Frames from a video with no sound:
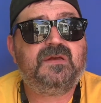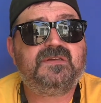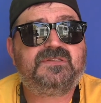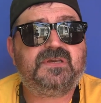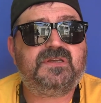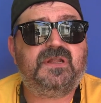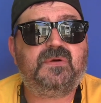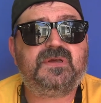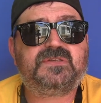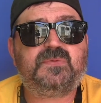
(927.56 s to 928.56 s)
so you
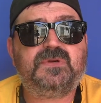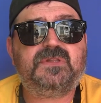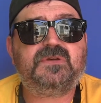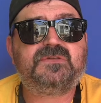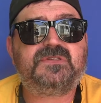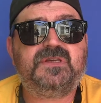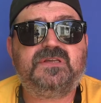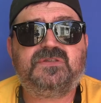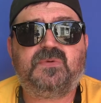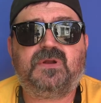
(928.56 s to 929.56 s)
know it's one of those
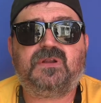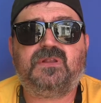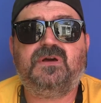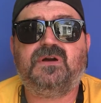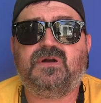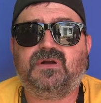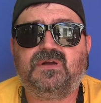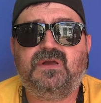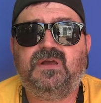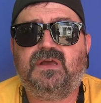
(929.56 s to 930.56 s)
things where look,
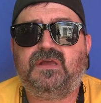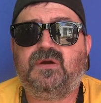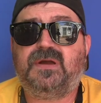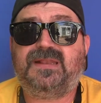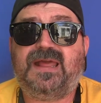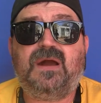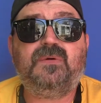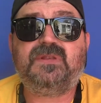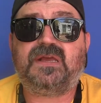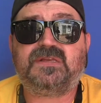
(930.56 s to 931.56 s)
you know, and
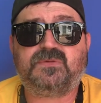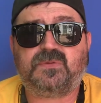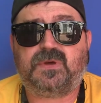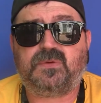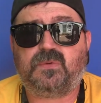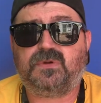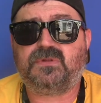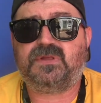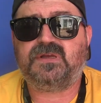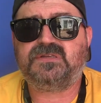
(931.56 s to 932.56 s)
nowadays with the way the
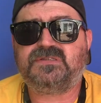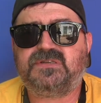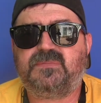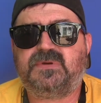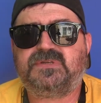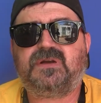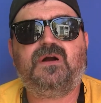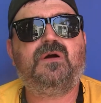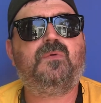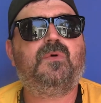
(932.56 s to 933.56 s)
world is, is everybody's like,
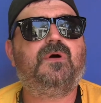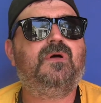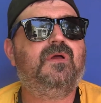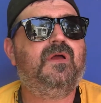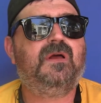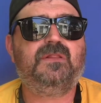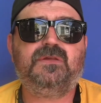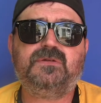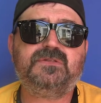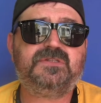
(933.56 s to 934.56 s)
oh well
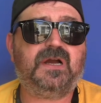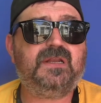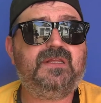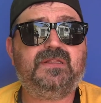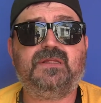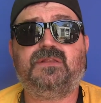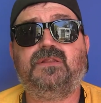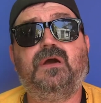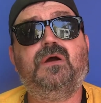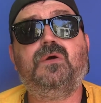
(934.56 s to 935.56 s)
Little Johnny didn't
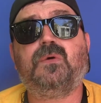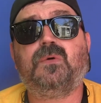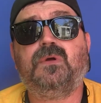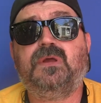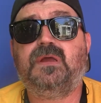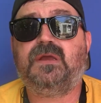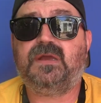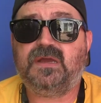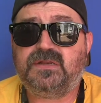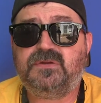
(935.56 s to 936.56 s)
know.
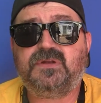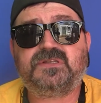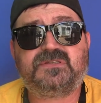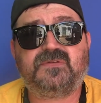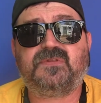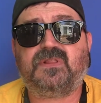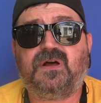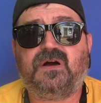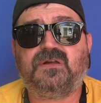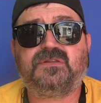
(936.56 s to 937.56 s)
Ignorance of the
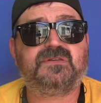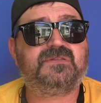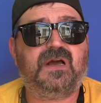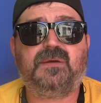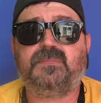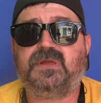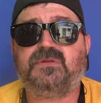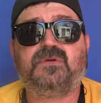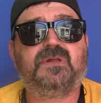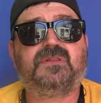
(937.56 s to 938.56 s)
law does not mean
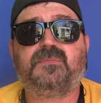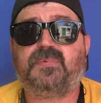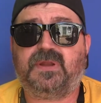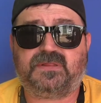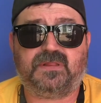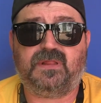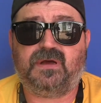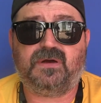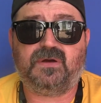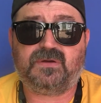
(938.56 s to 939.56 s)
you get to break the
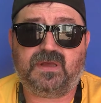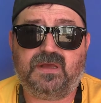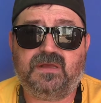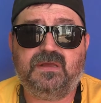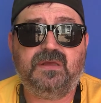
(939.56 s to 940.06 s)
law, okay?